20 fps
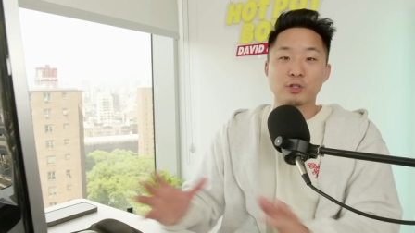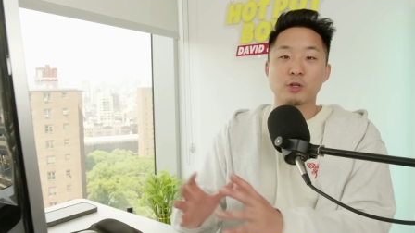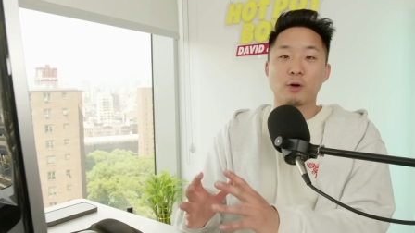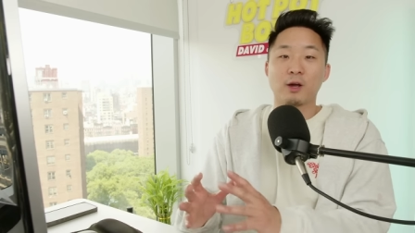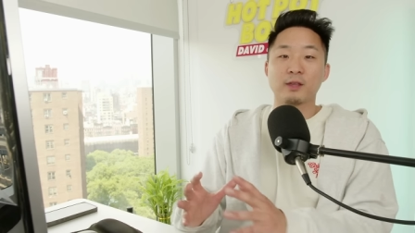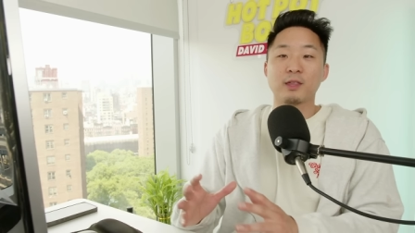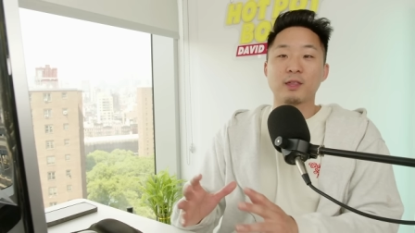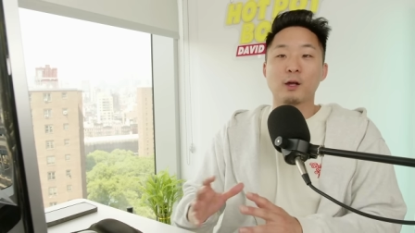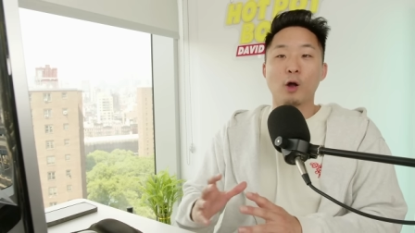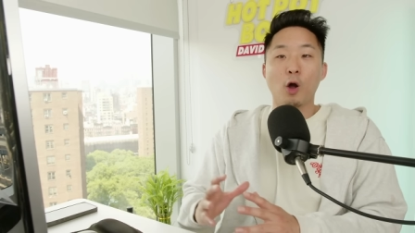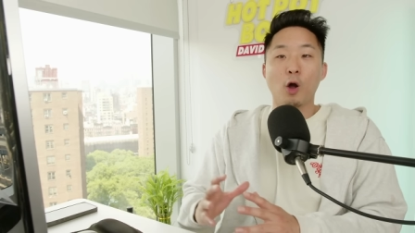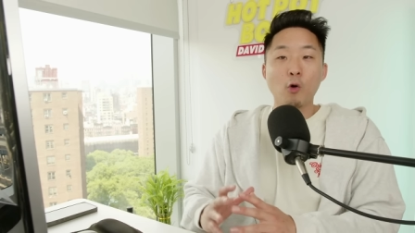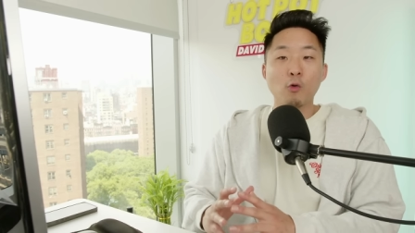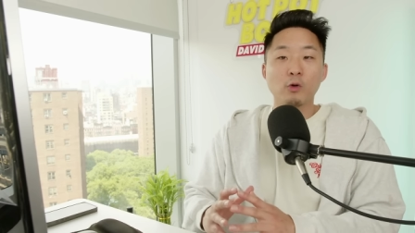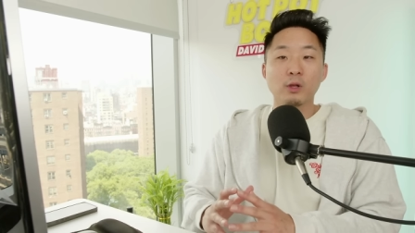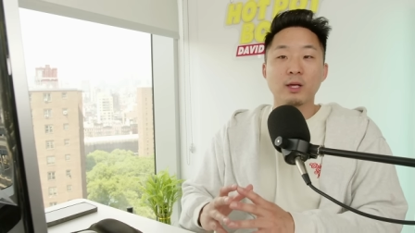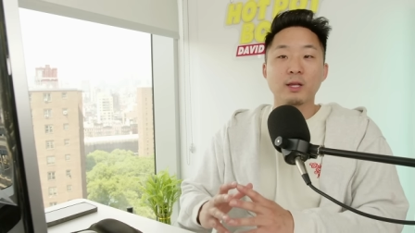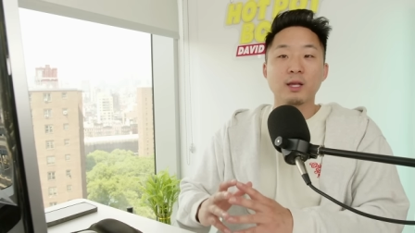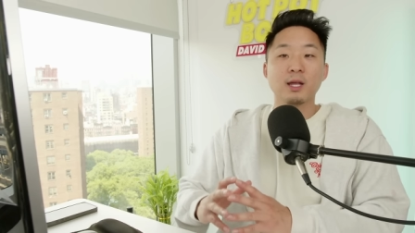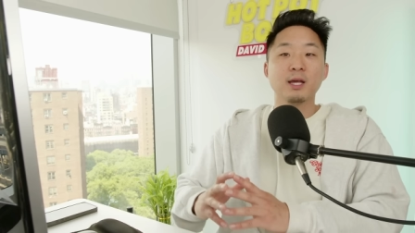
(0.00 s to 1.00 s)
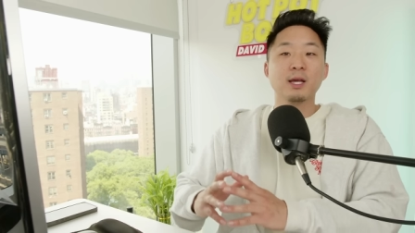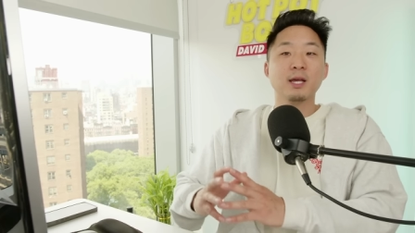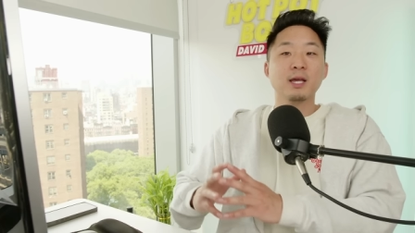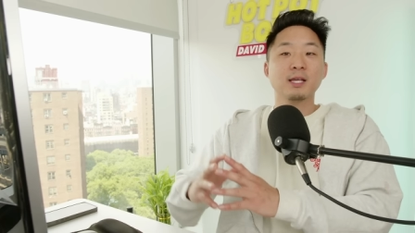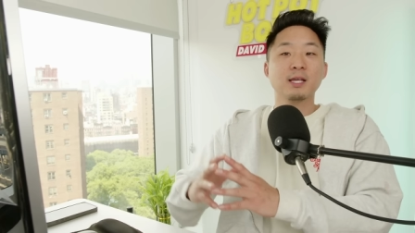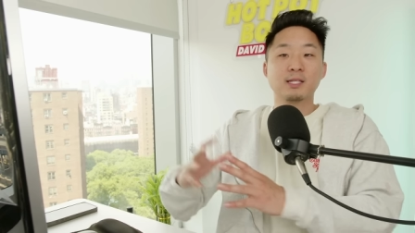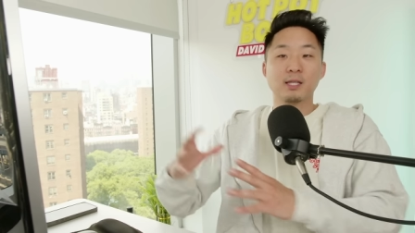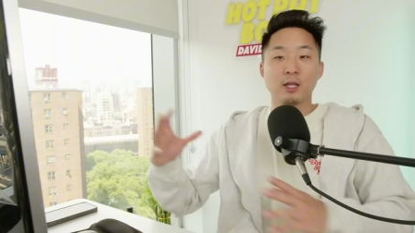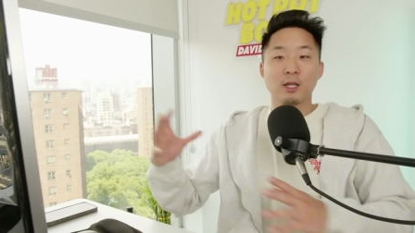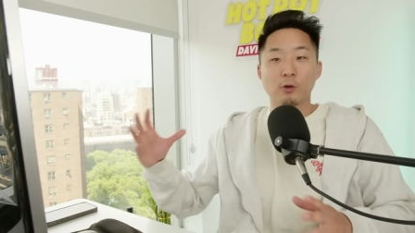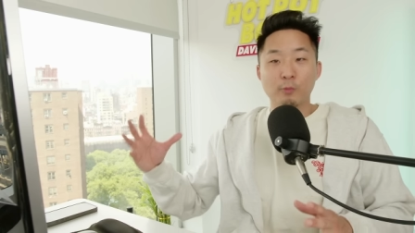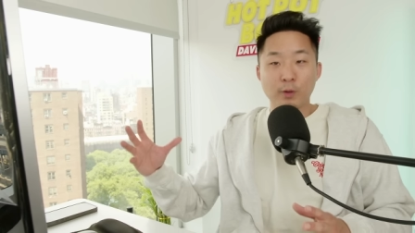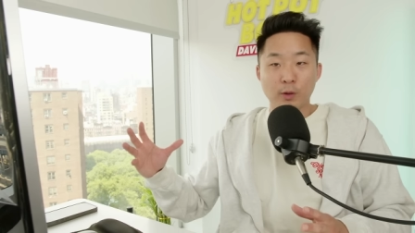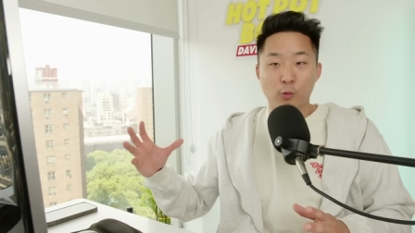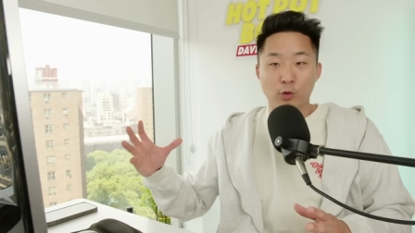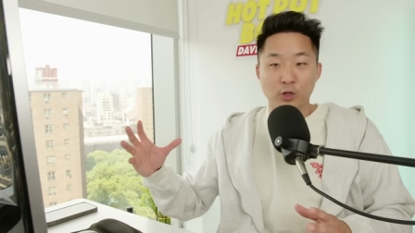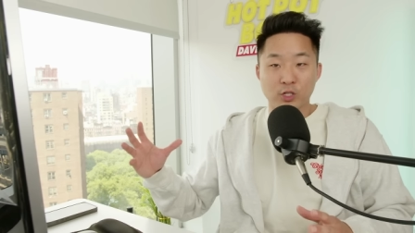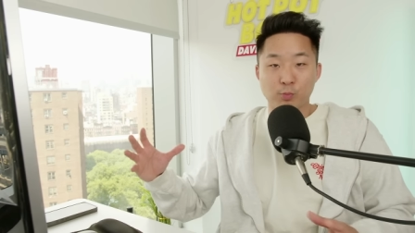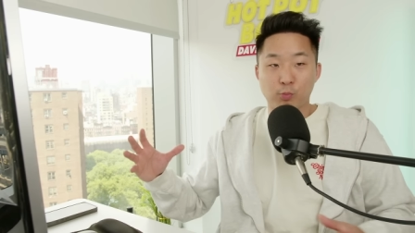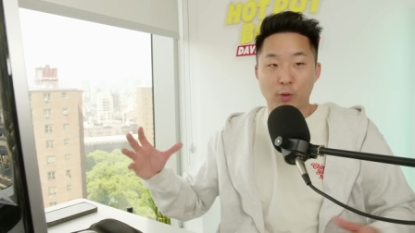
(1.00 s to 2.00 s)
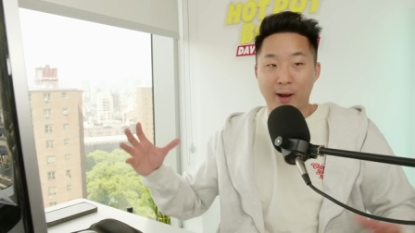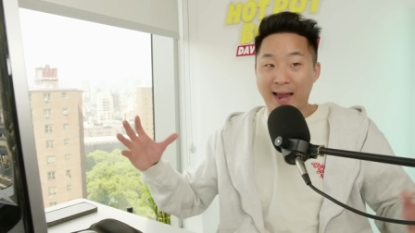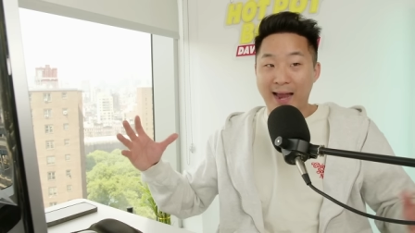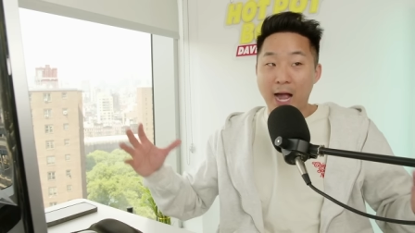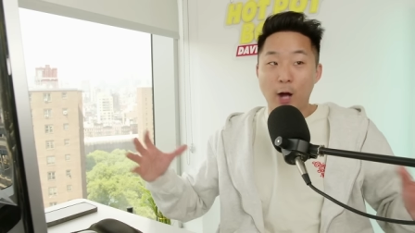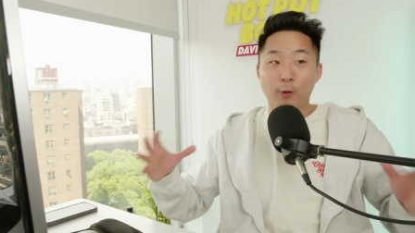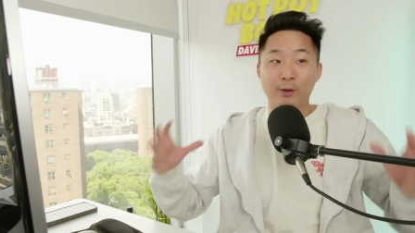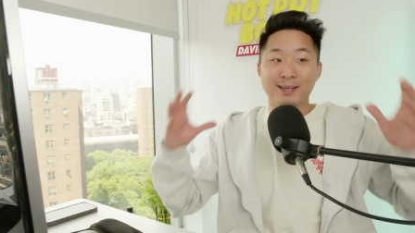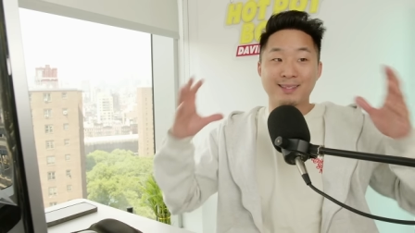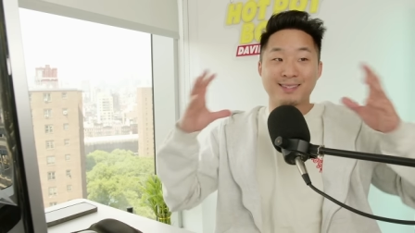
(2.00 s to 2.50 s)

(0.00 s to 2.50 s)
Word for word: So I think Oakland is a little bit more spread out.